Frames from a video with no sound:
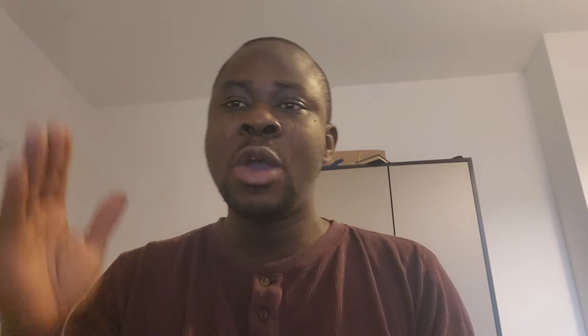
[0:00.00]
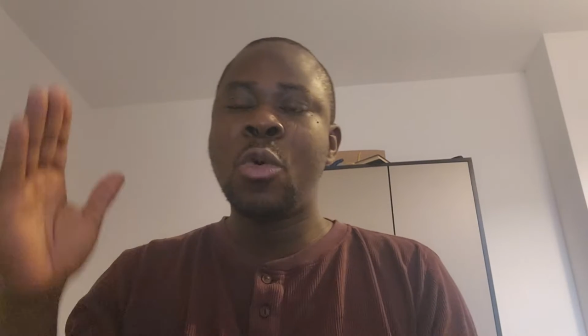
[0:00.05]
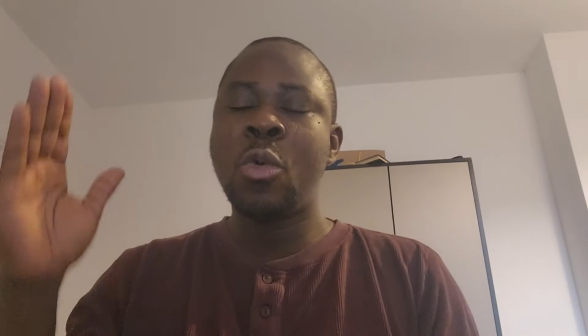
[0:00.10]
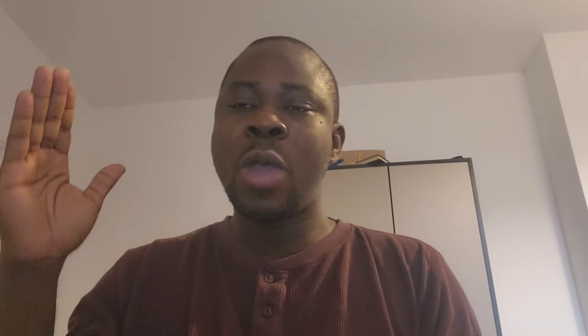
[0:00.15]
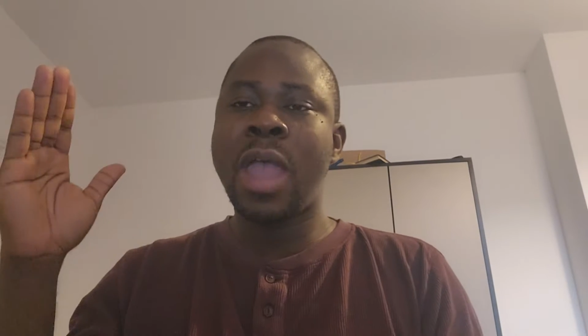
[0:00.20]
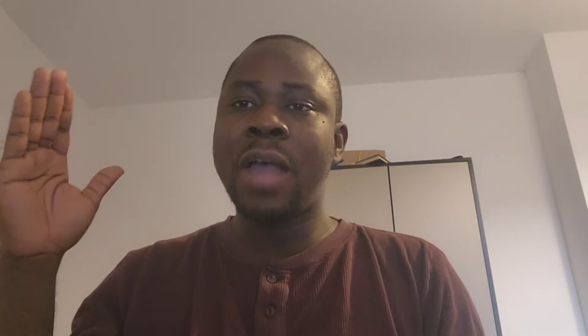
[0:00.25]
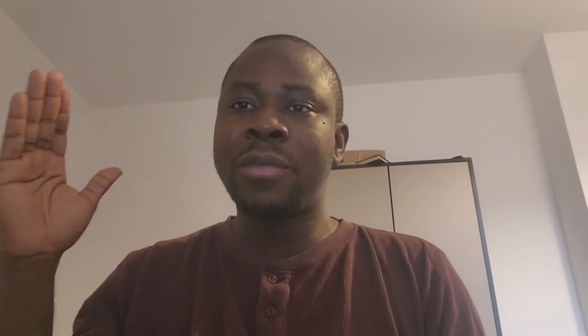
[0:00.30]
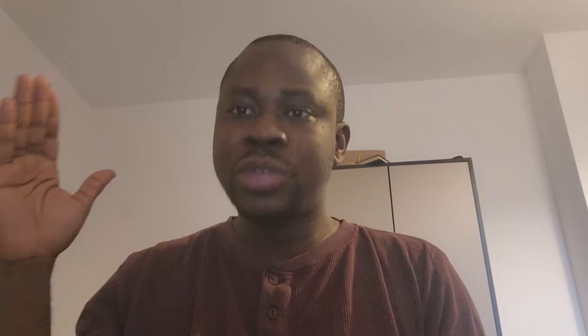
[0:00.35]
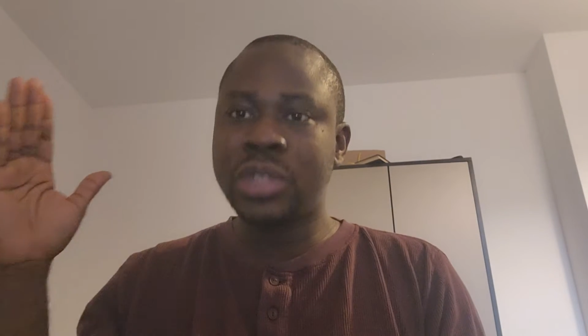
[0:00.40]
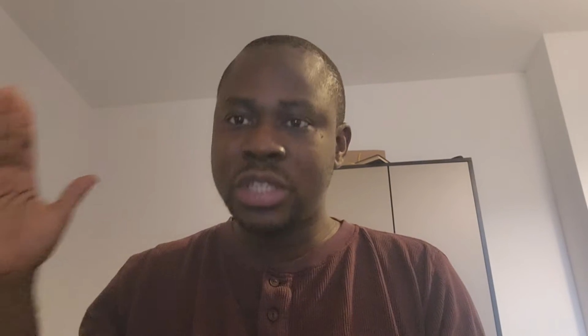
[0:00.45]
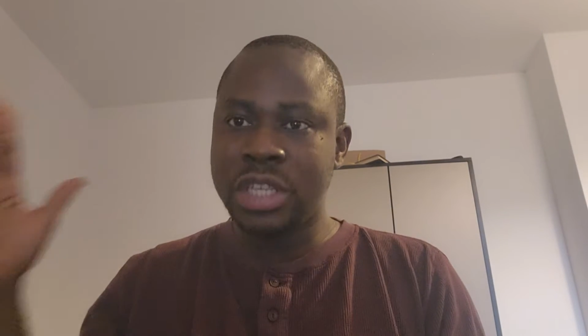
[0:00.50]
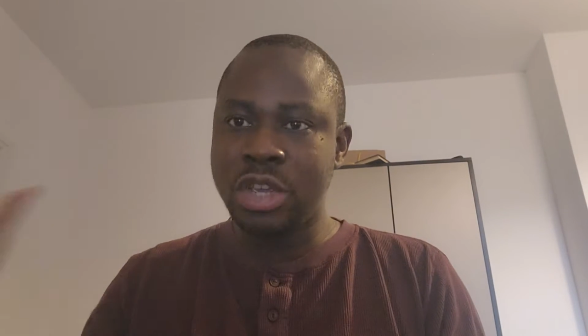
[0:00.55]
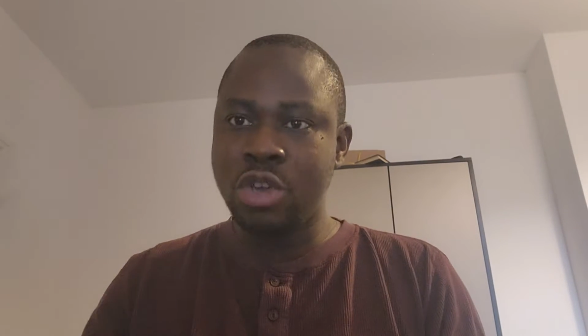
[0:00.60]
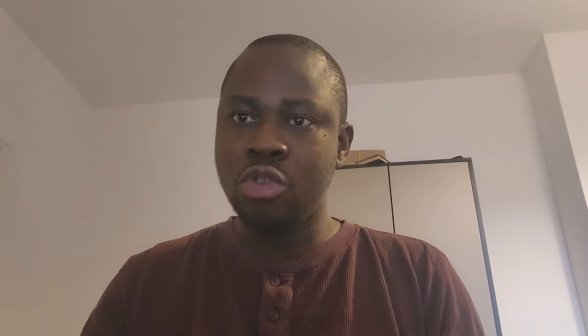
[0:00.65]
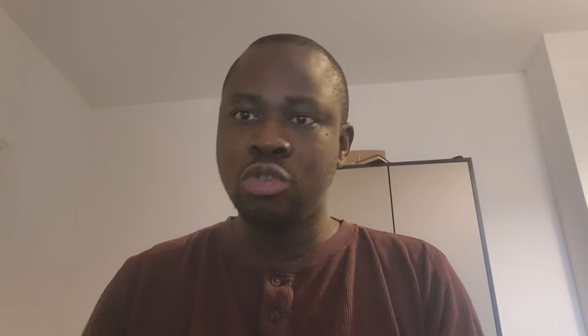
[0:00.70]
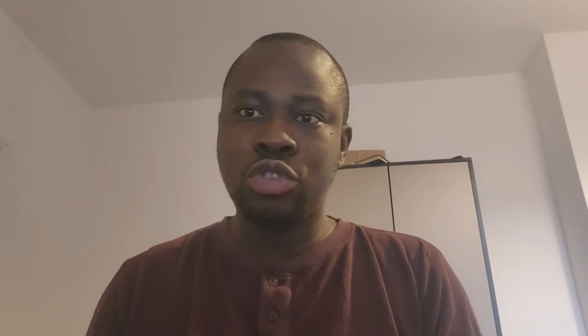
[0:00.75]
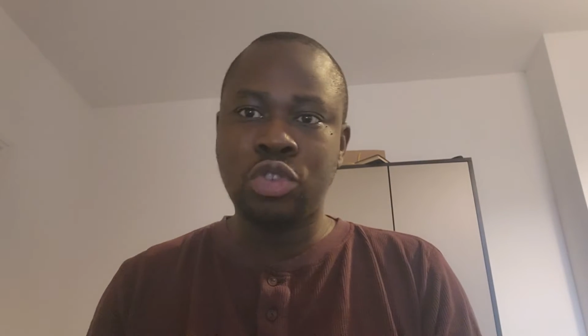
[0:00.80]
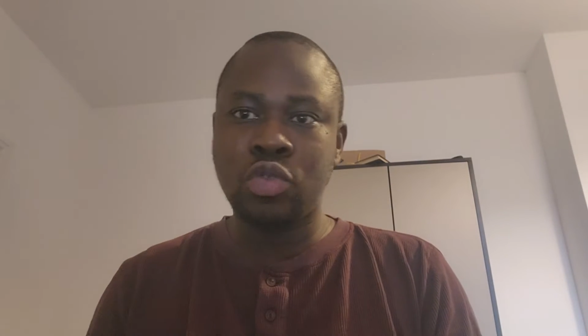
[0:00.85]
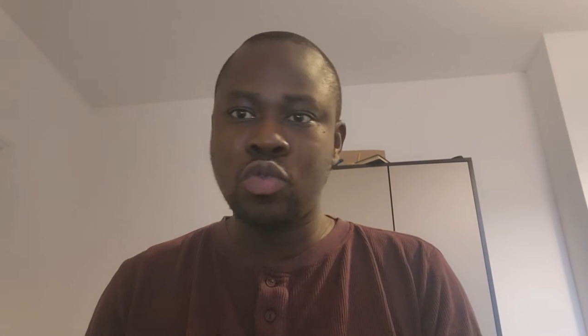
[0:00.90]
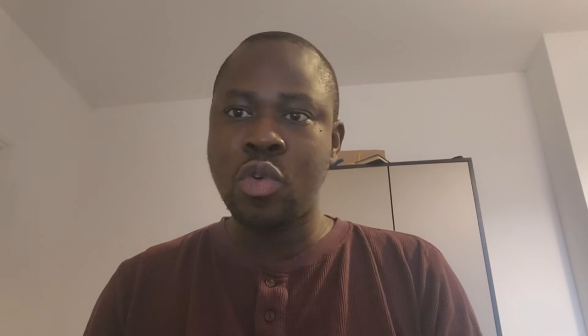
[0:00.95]
we have
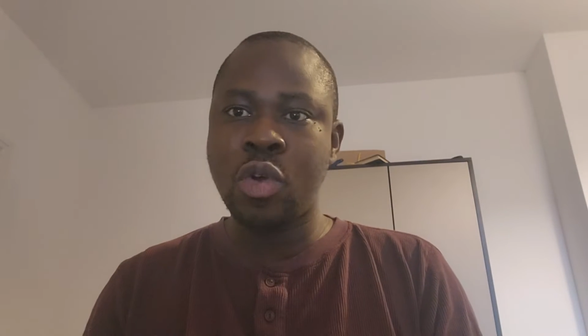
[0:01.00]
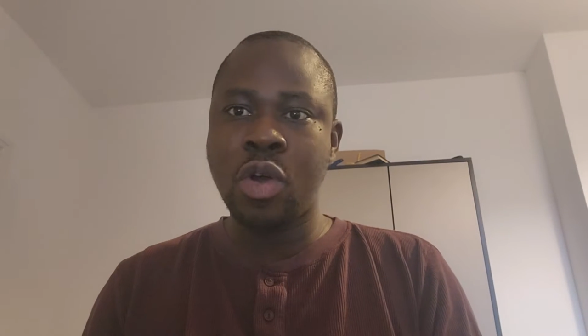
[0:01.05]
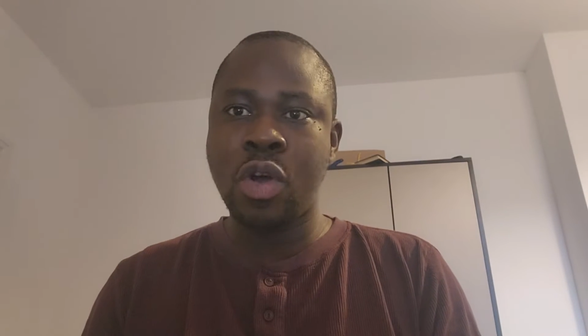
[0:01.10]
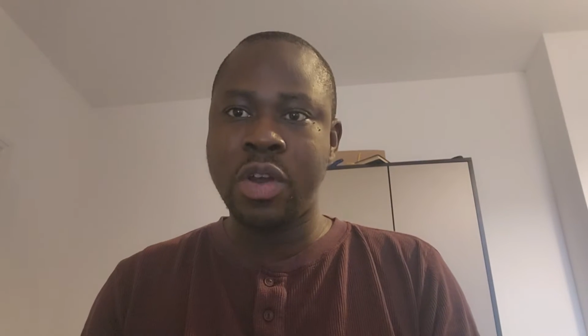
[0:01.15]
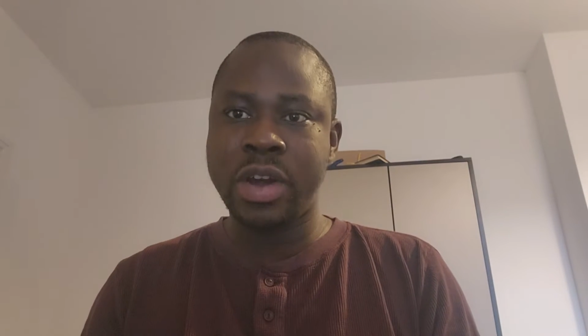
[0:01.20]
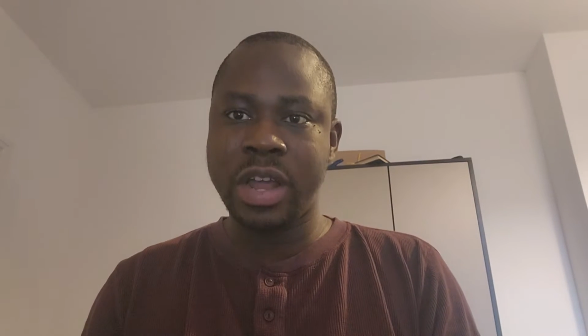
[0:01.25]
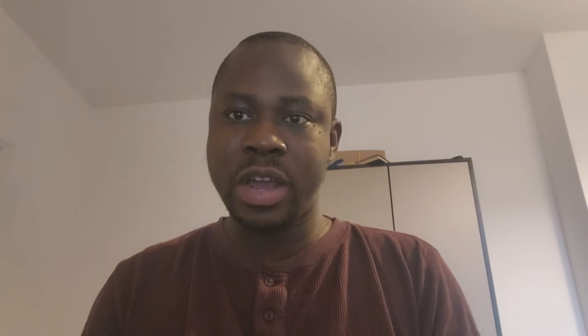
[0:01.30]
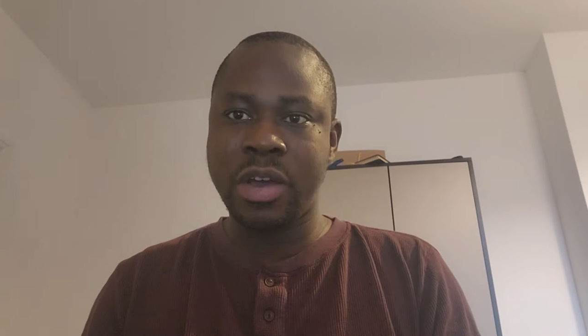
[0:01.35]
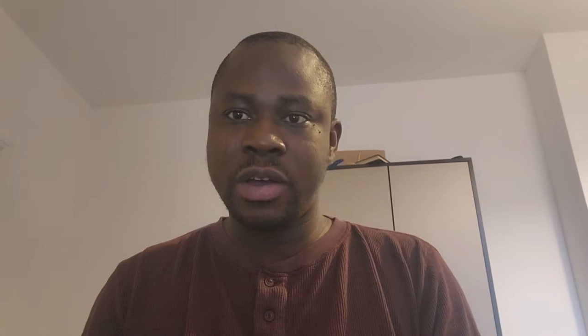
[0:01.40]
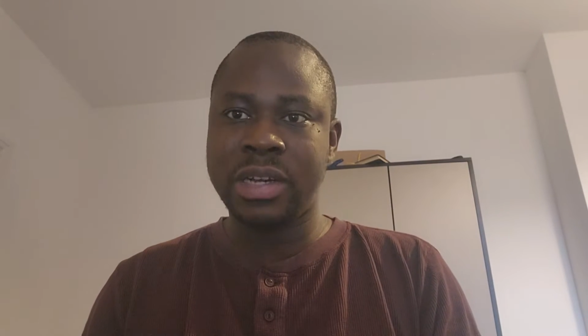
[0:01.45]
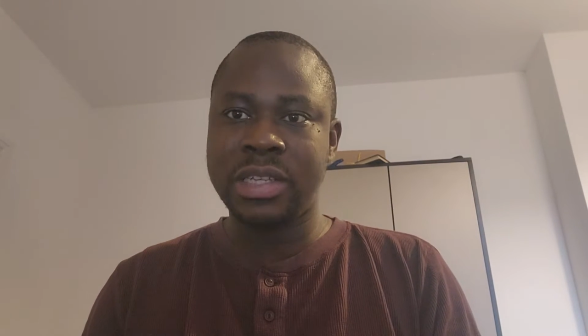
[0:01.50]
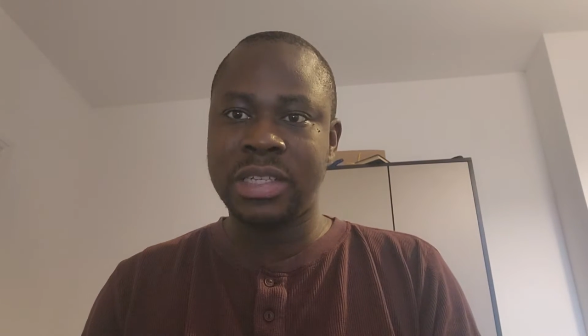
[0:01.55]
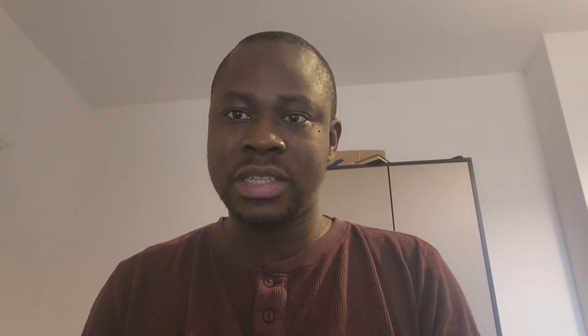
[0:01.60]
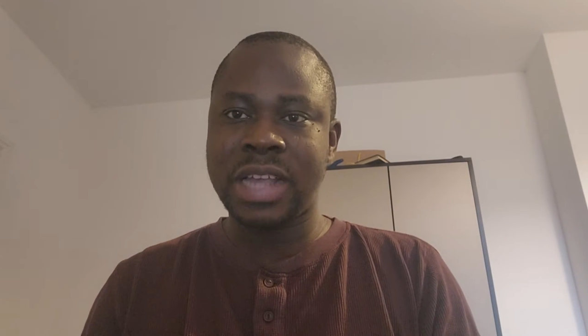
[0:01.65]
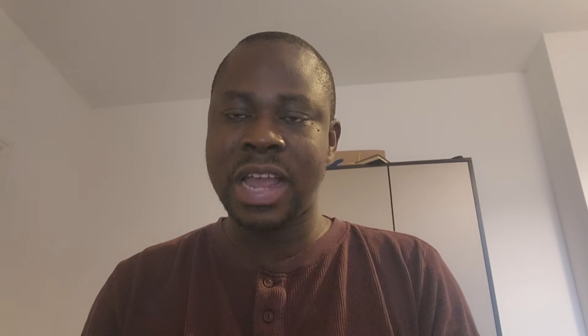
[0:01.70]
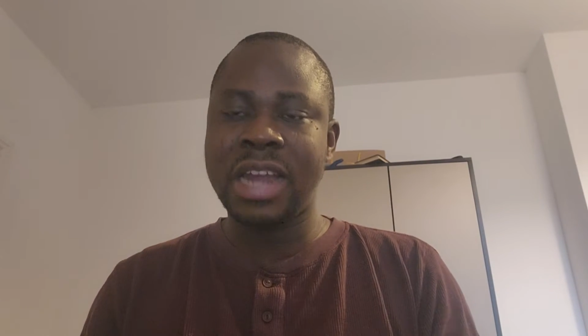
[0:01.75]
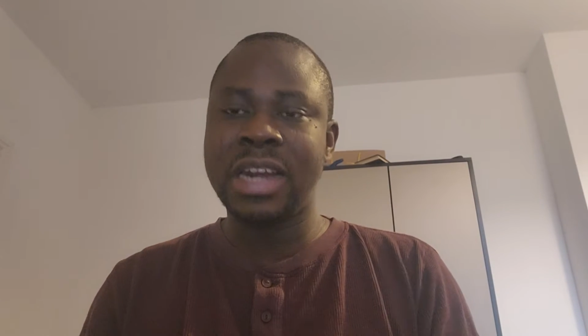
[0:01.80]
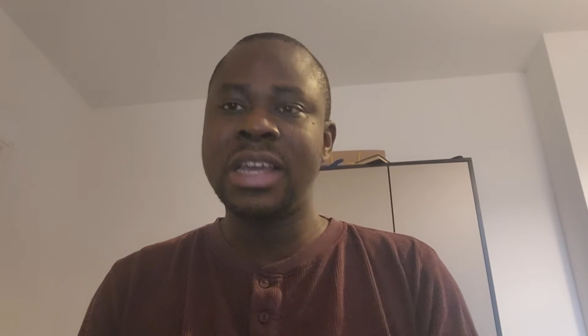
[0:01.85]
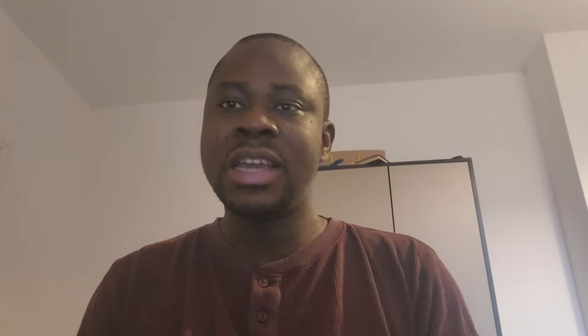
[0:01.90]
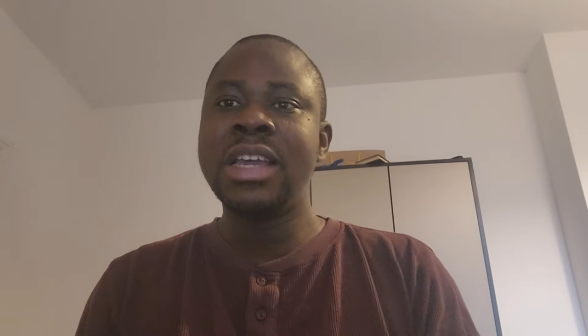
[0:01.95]
CO2 on the other
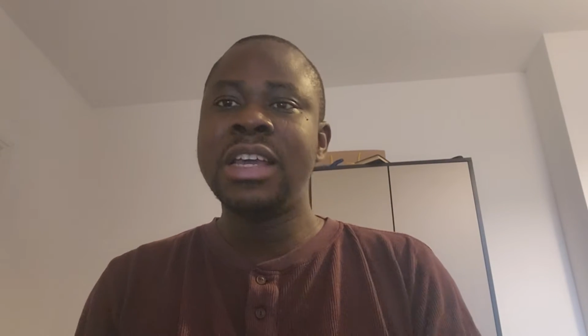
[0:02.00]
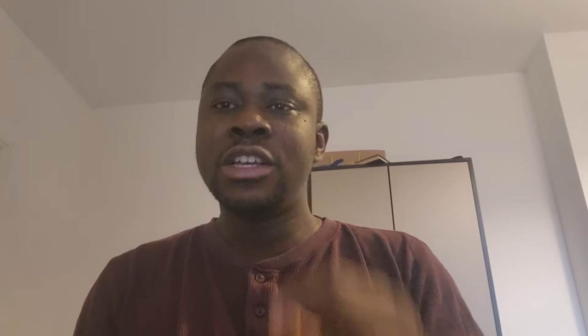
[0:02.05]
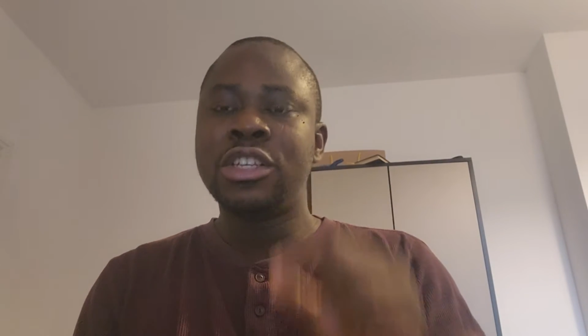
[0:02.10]
side.